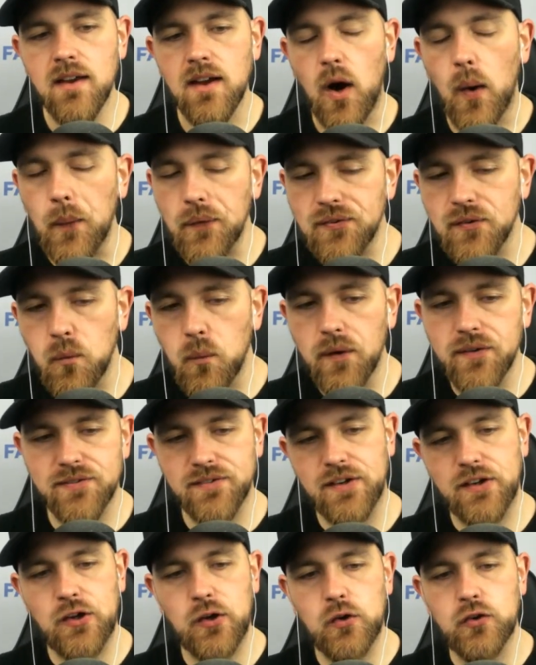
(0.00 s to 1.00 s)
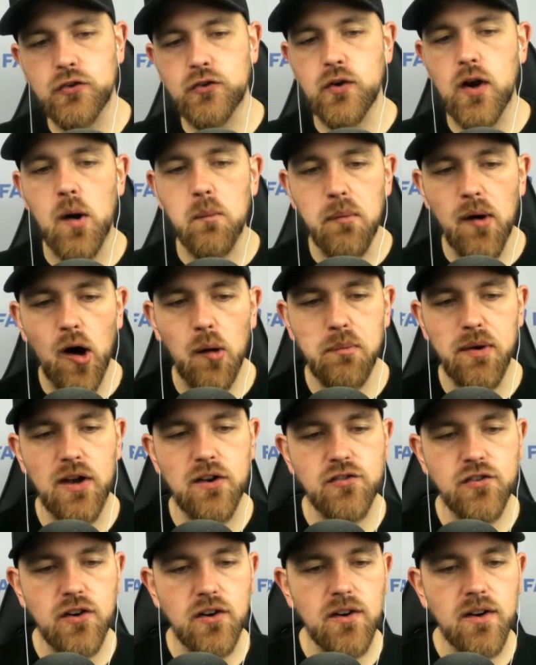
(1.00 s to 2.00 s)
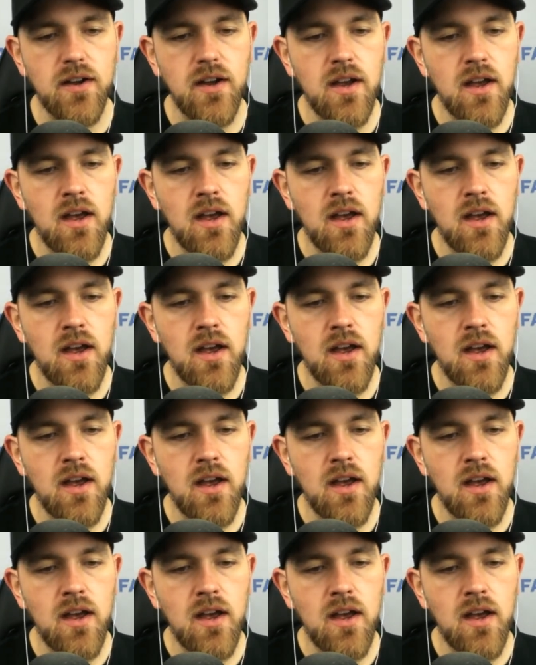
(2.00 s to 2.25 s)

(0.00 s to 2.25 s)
Also, wasn't a huge ground ball pitcher.